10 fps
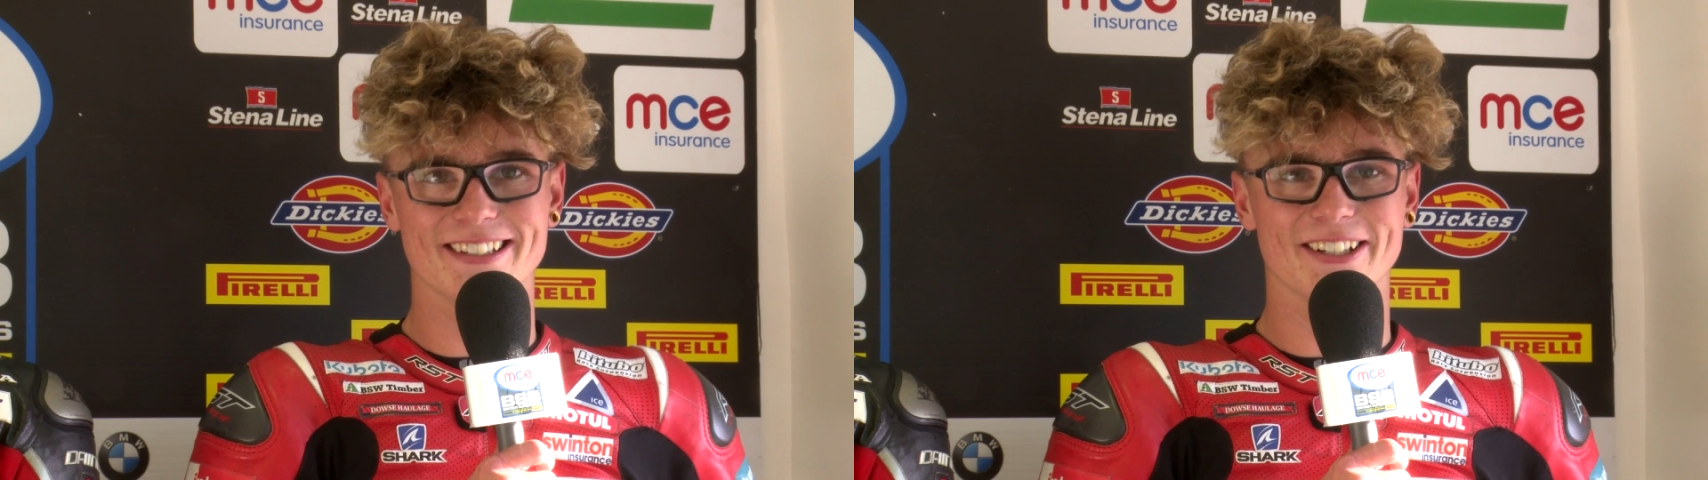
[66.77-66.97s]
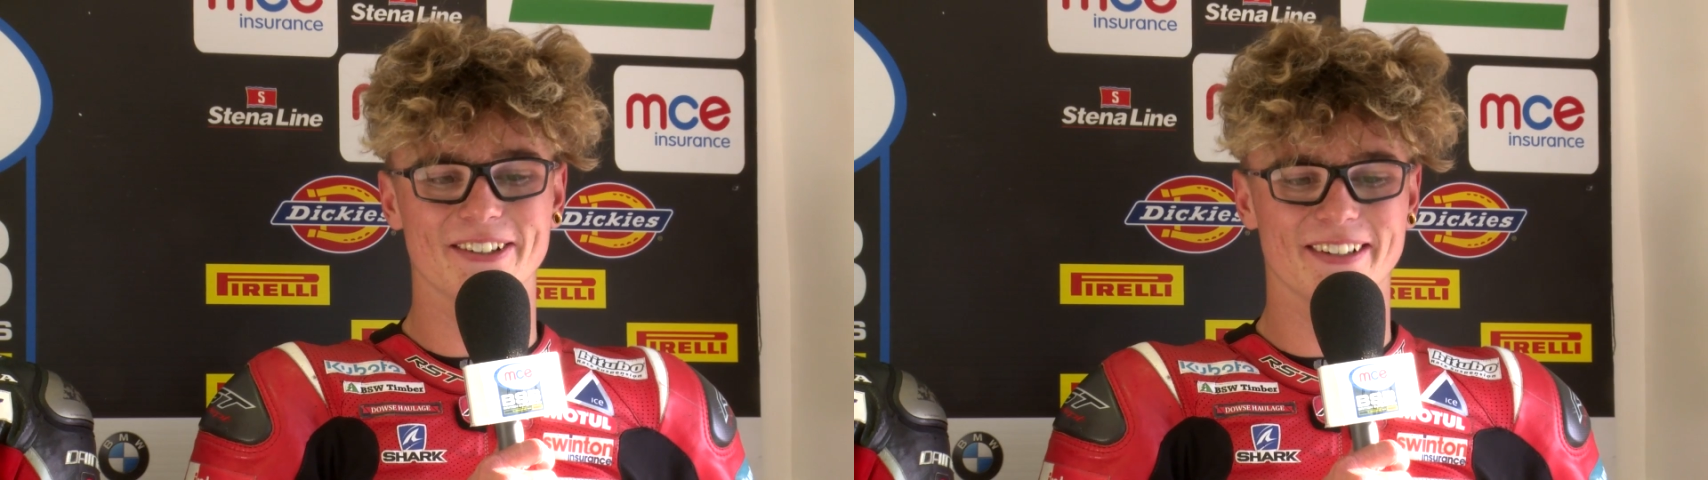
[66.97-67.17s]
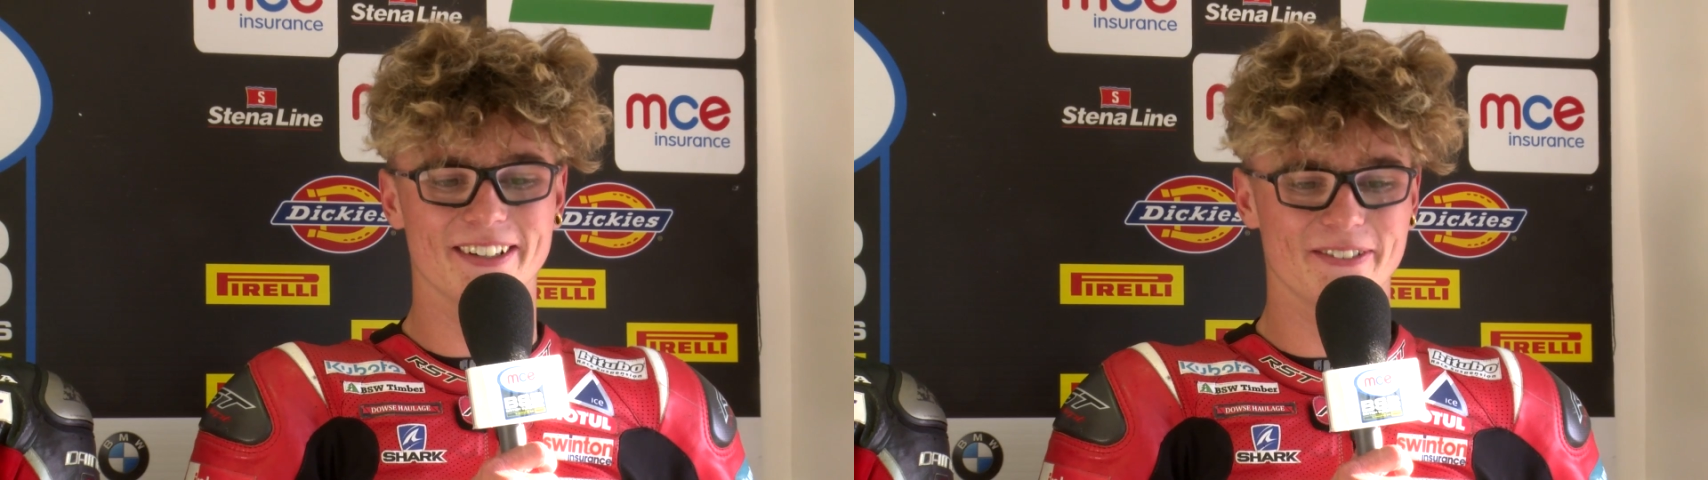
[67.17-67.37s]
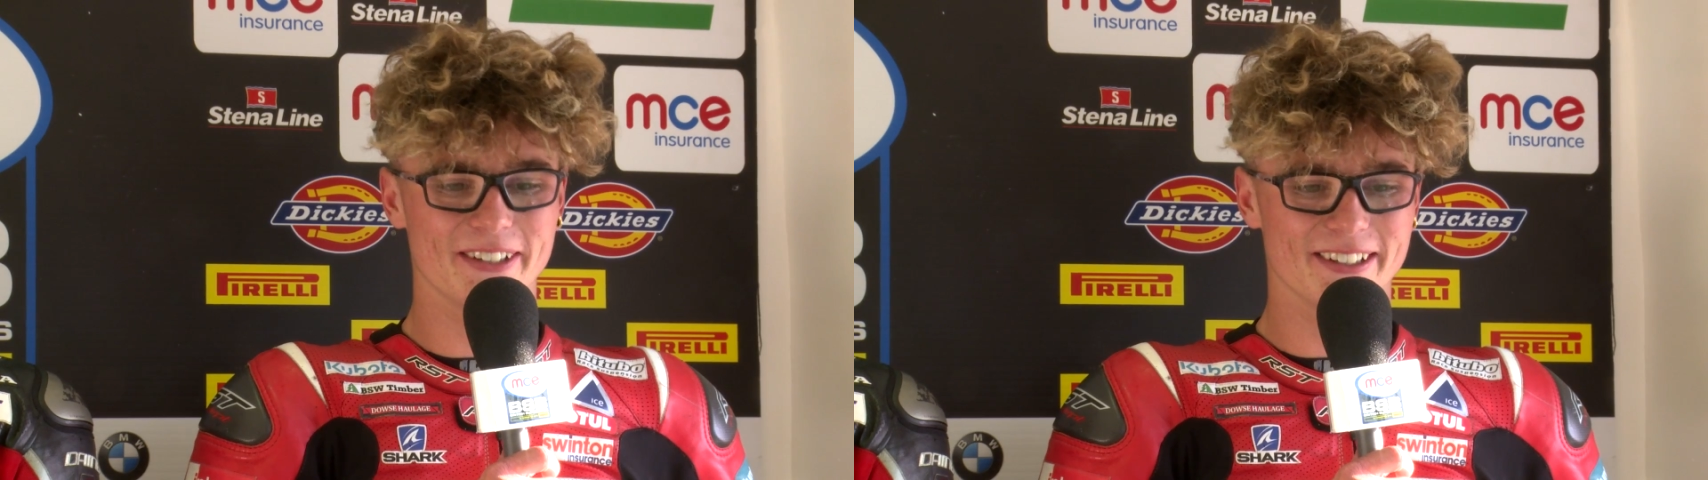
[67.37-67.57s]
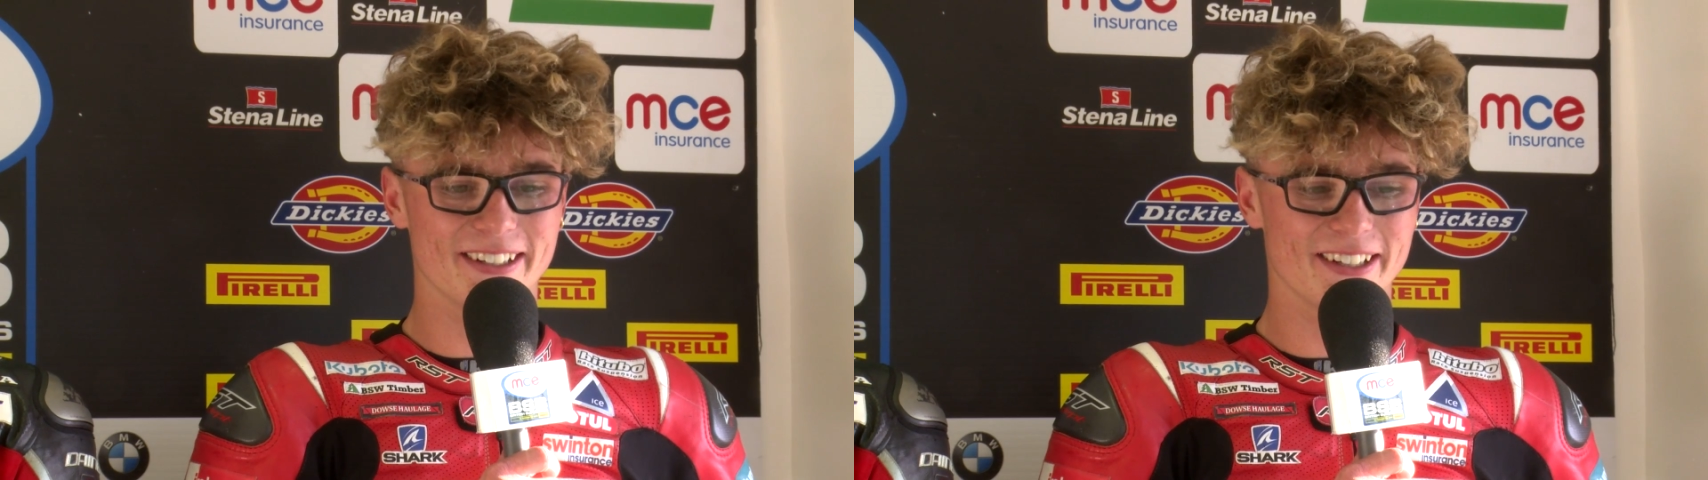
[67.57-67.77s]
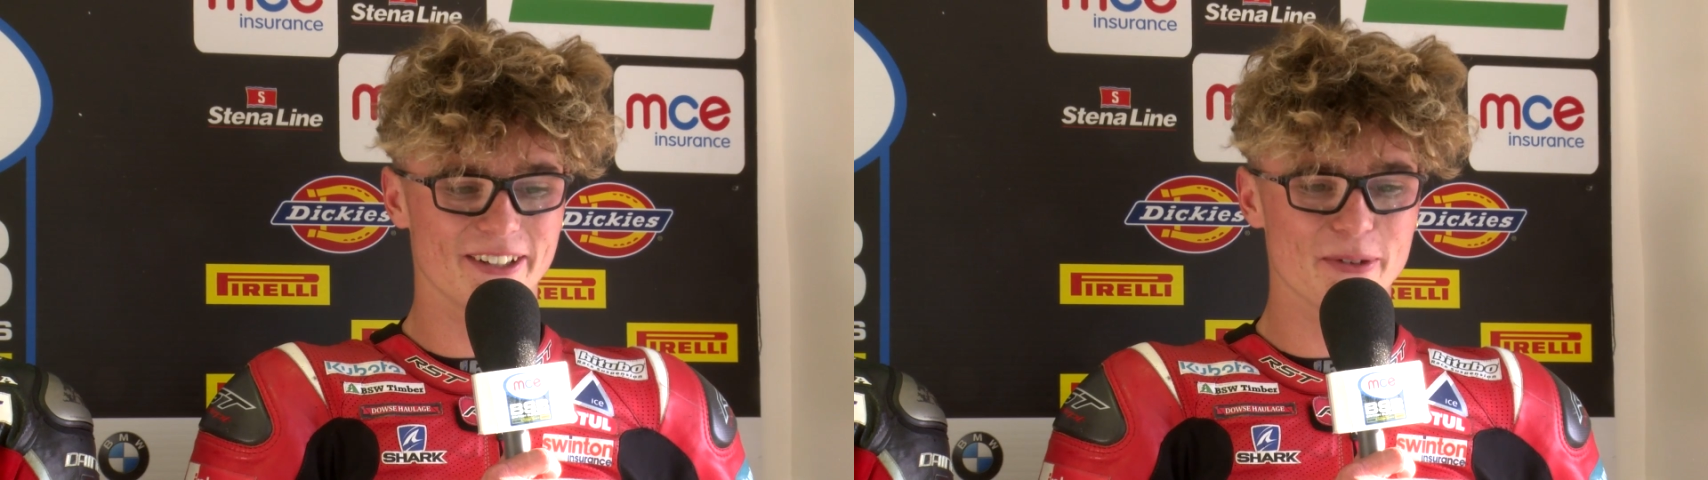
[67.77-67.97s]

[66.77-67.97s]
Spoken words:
So we can